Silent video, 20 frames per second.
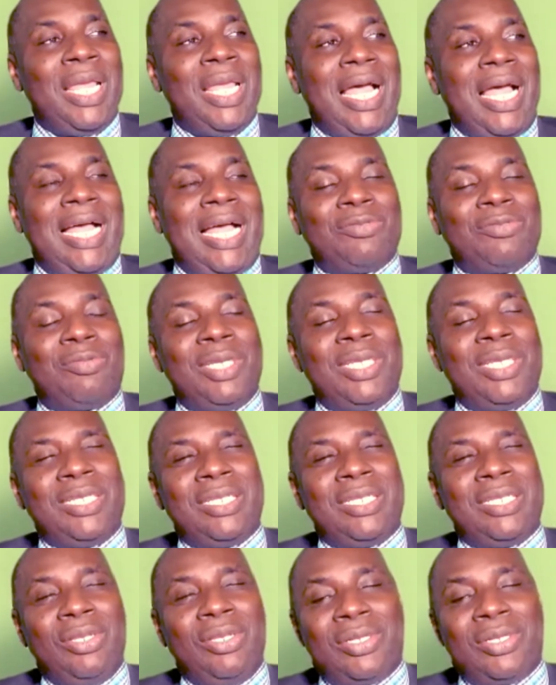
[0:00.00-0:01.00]
as
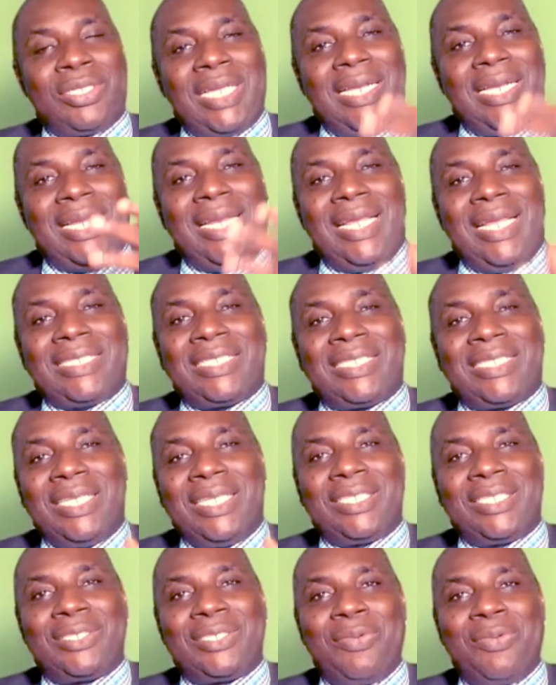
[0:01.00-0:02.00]
we looked at the lesson
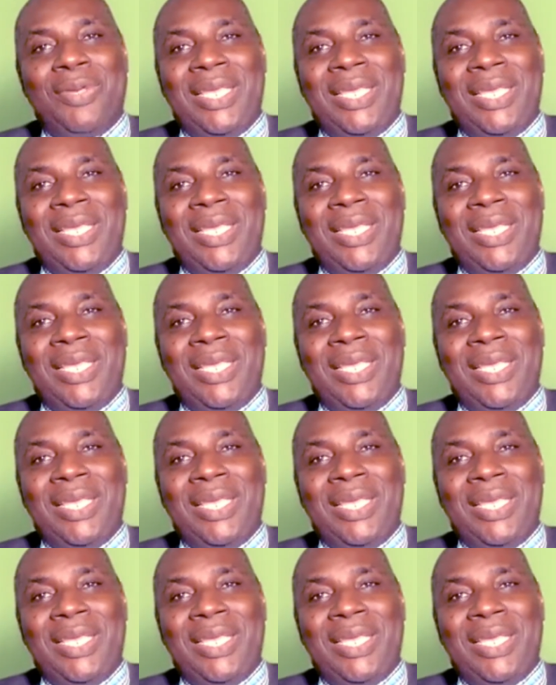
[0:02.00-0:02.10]
this